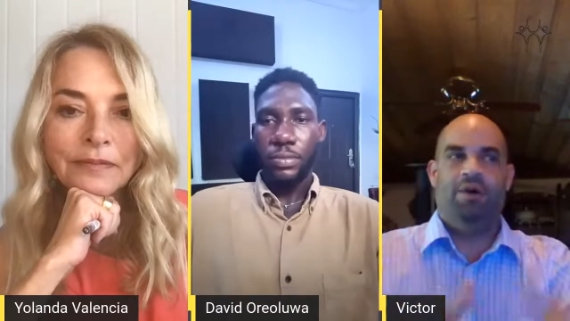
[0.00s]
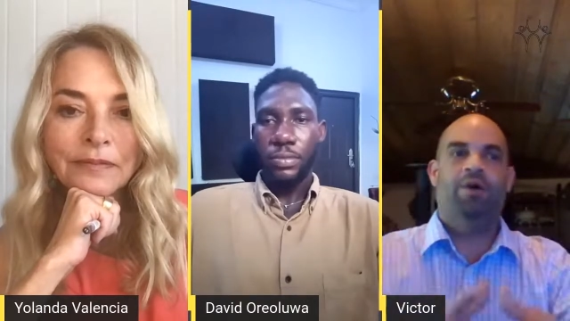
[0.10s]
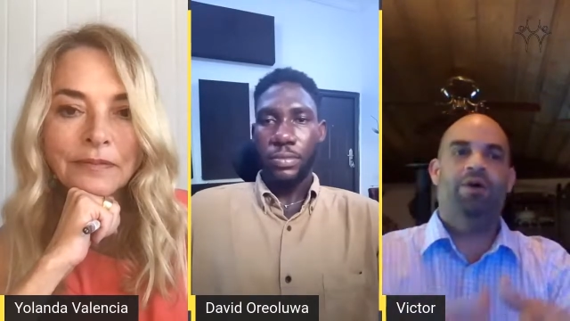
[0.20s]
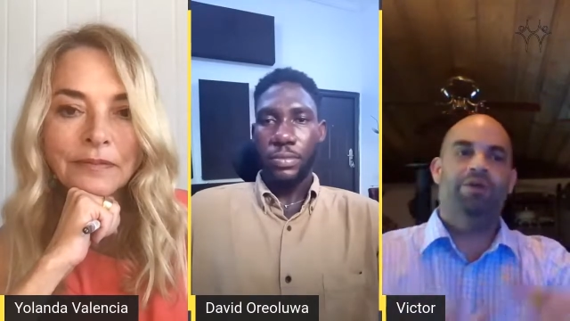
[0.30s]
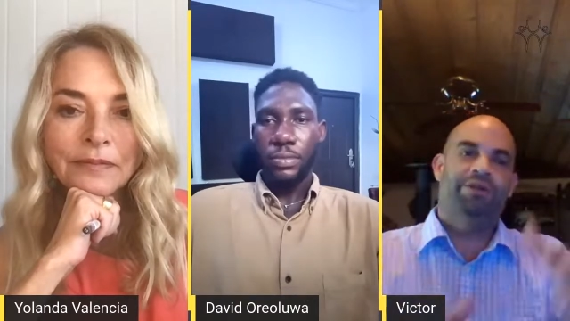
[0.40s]

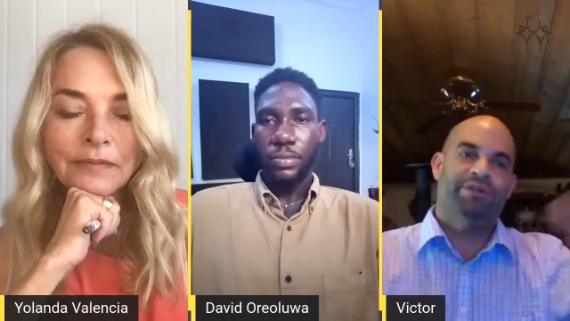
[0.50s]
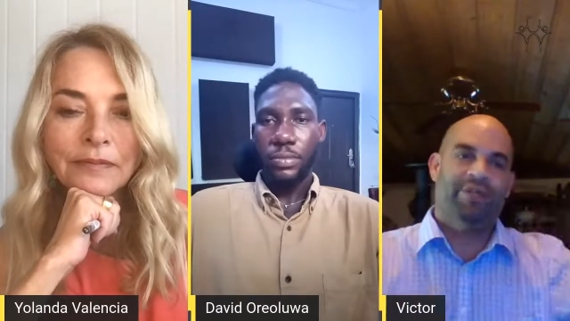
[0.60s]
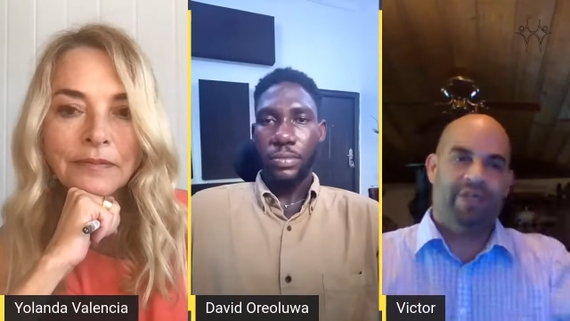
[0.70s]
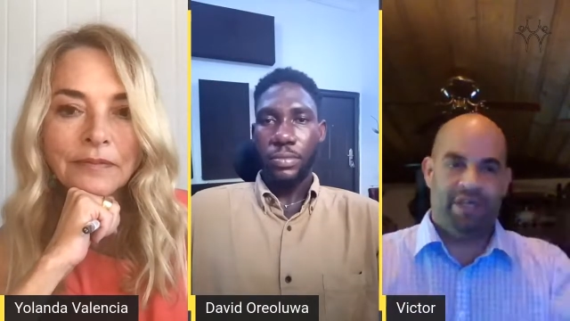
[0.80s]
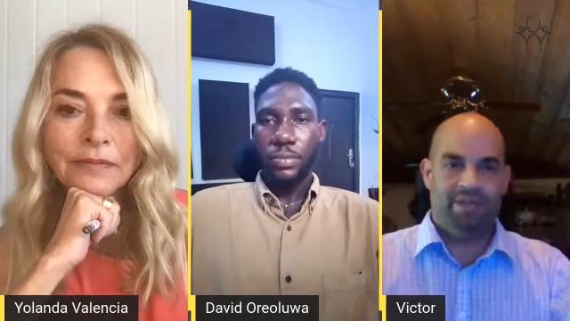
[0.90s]
Speaker 1: other
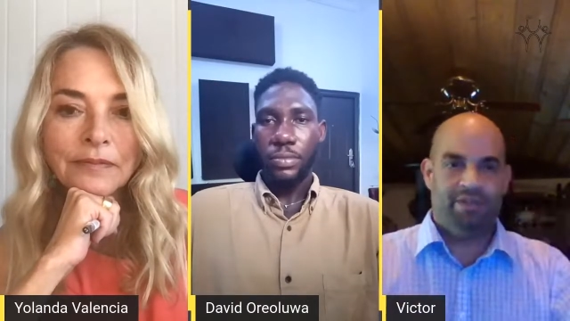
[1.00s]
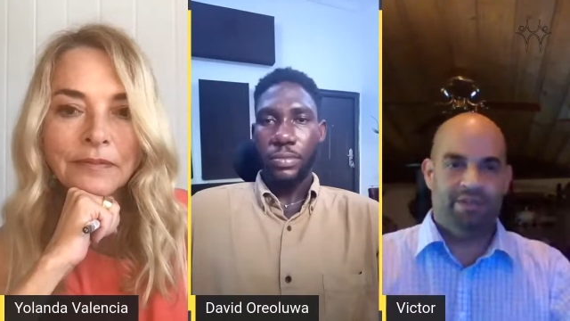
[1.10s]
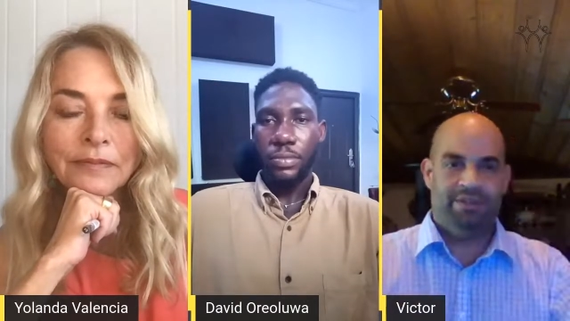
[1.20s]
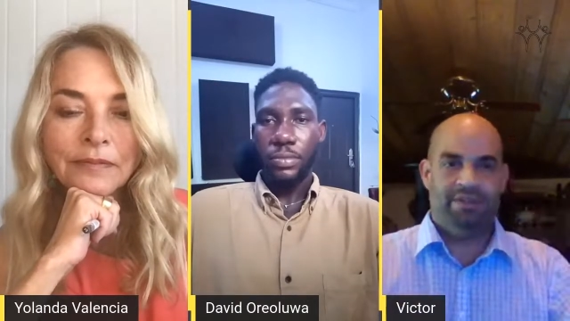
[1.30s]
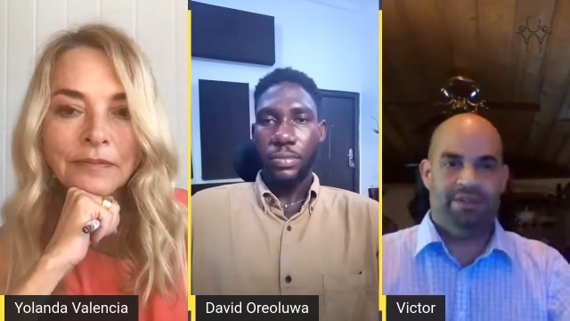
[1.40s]

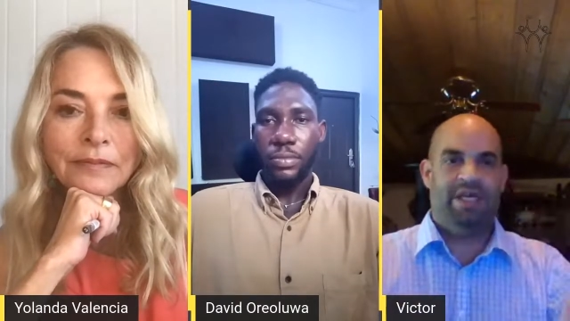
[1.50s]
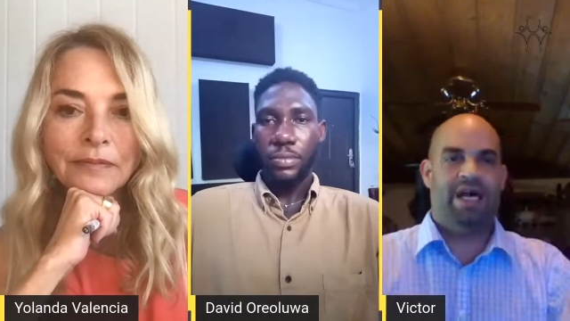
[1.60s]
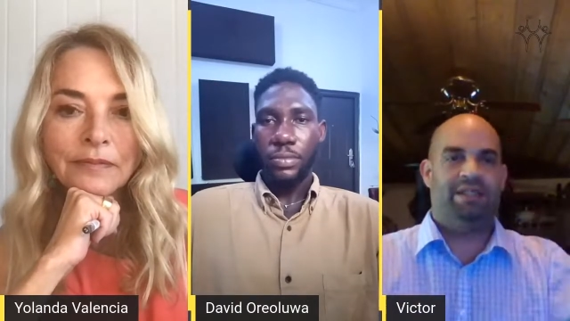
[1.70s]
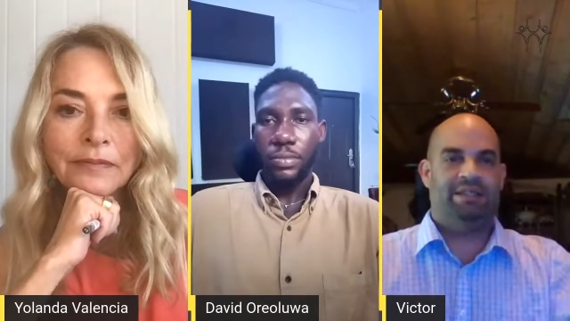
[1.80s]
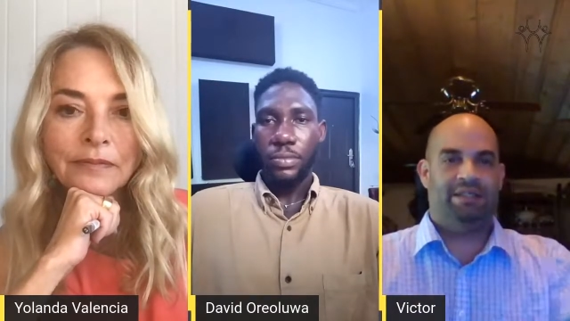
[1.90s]
skills
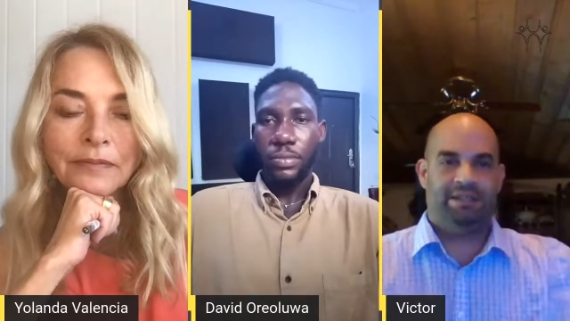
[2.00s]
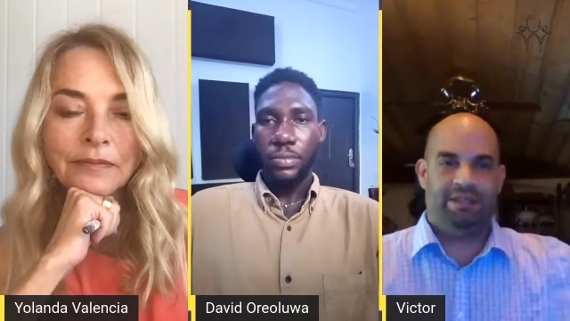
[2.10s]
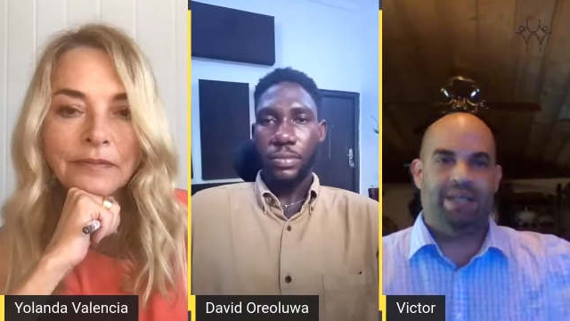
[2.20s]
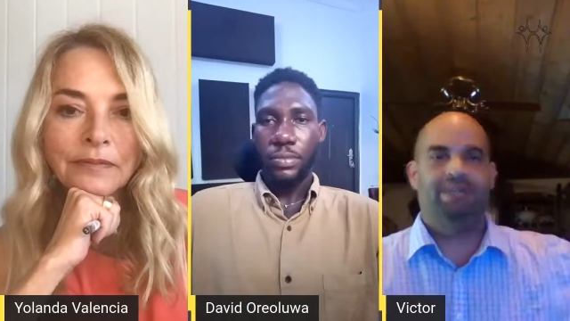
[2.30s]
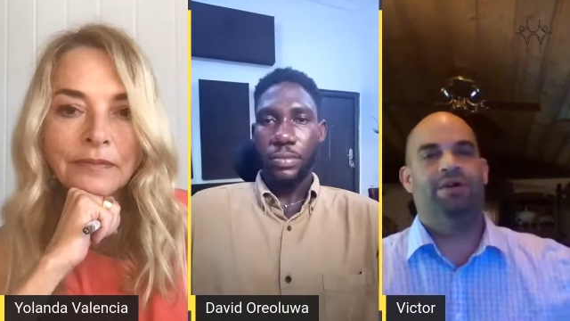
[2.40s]
that
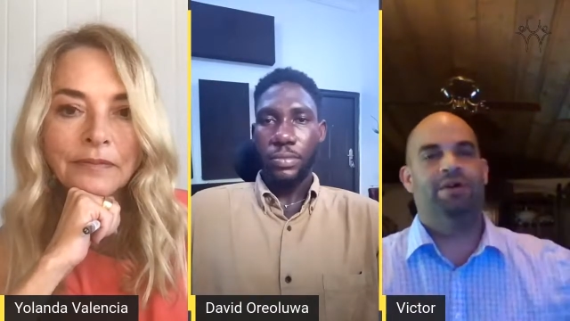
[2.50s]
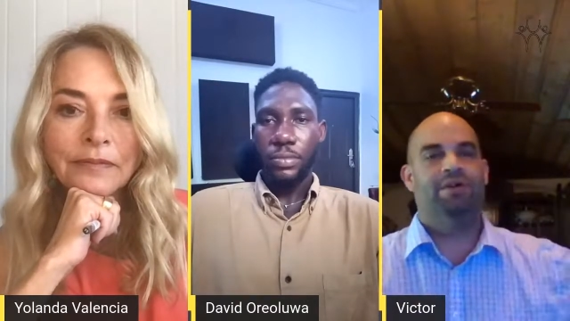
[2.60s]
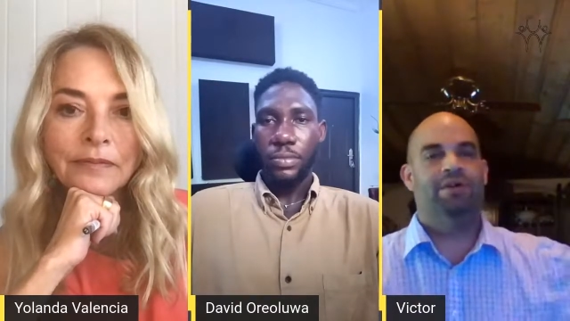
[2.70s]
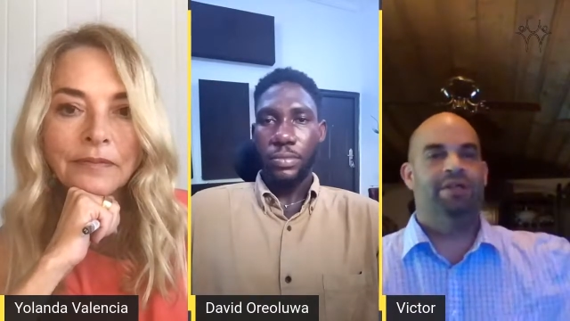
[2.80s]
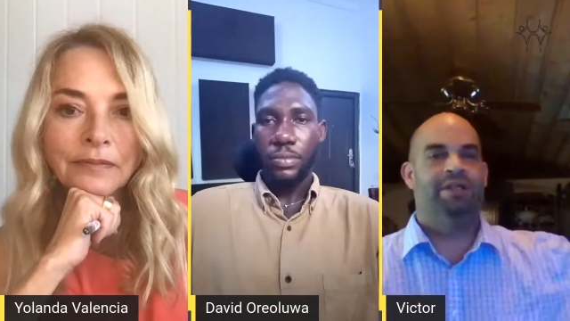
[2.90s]

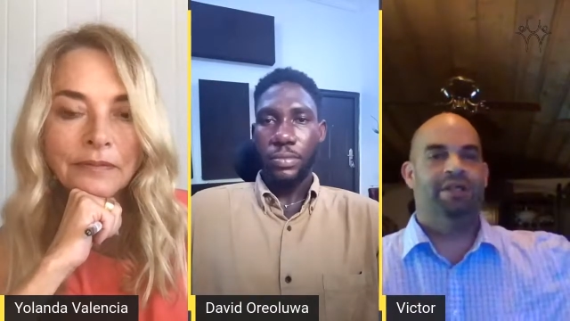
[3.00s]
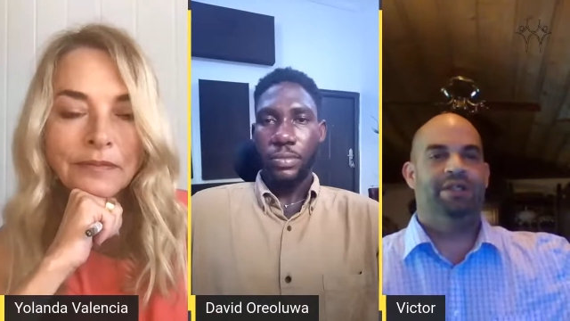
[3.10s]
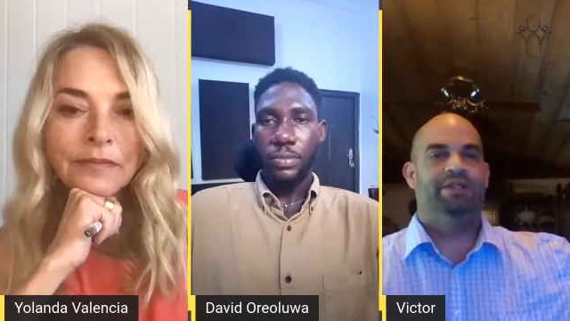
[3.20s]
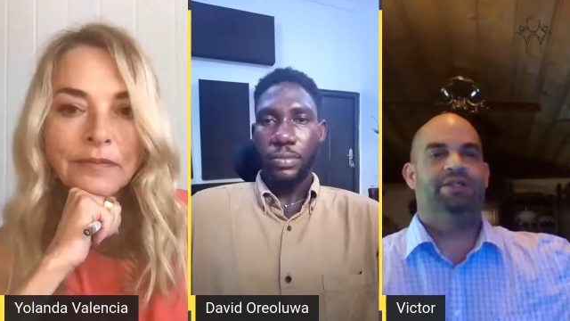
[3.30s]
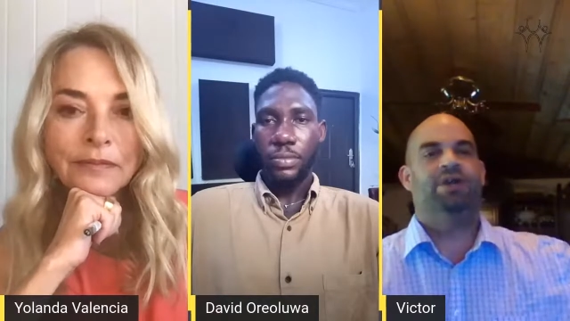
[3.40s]
technology
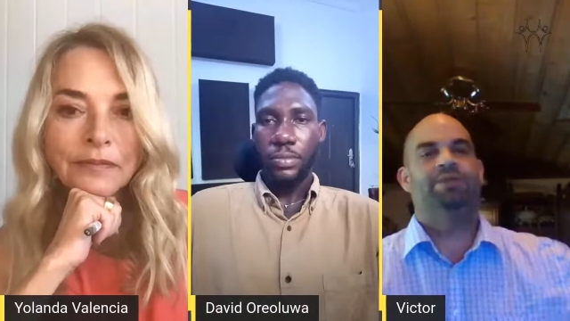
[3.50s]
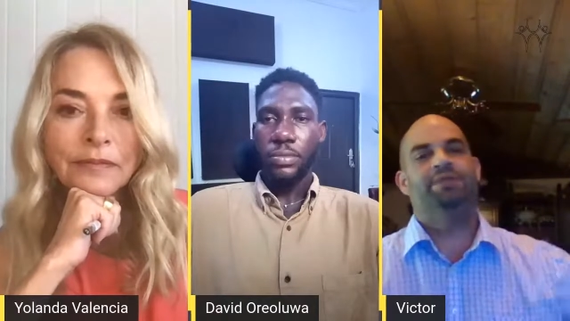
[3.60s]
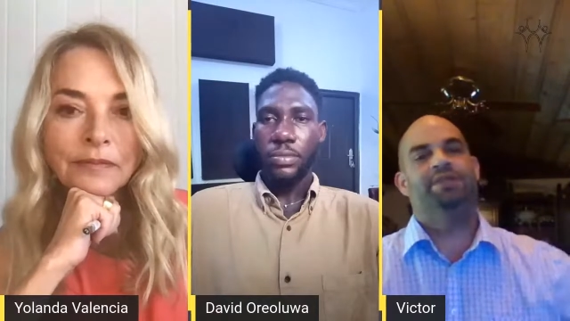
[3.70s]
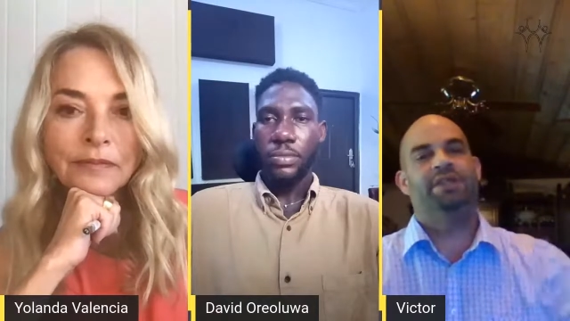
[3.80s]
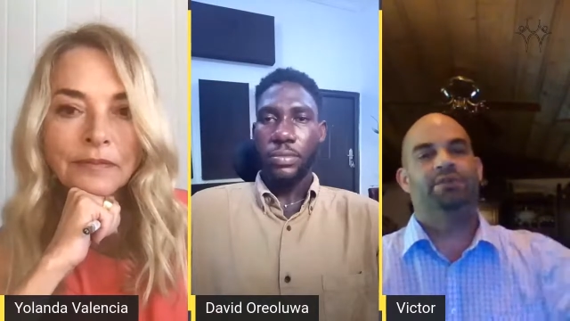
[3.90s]
is
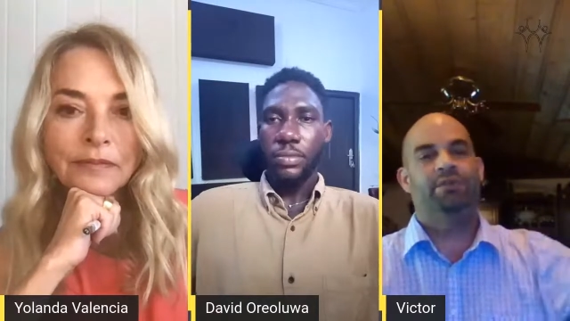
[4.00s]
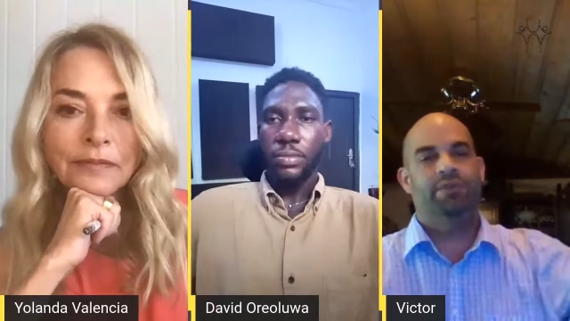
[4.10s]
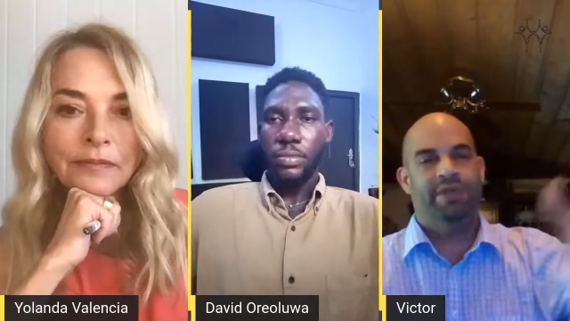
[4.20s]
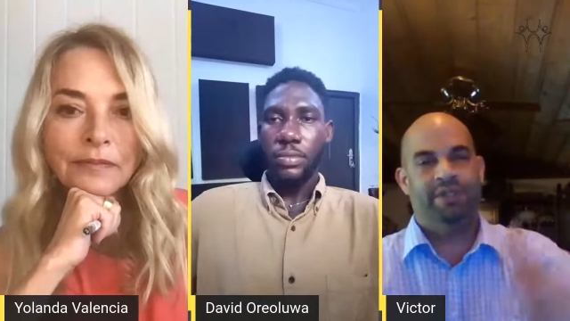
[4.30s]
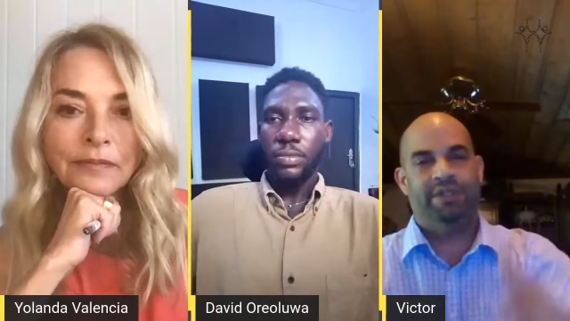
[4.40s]

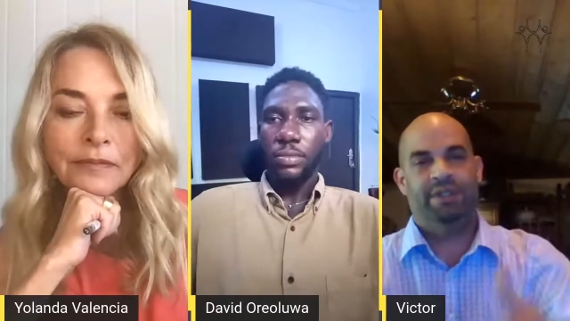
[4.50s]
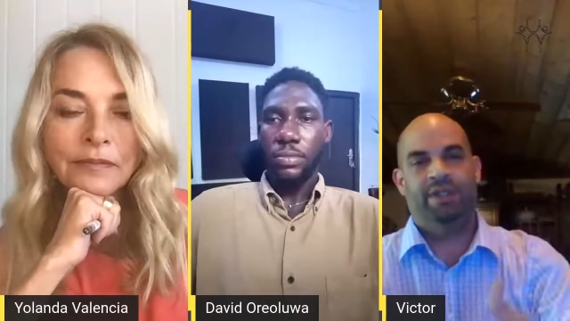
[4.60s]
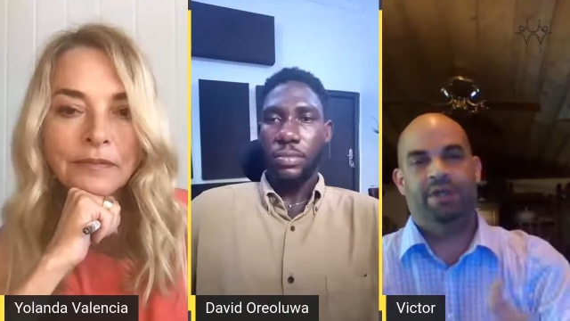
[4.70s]
substituting,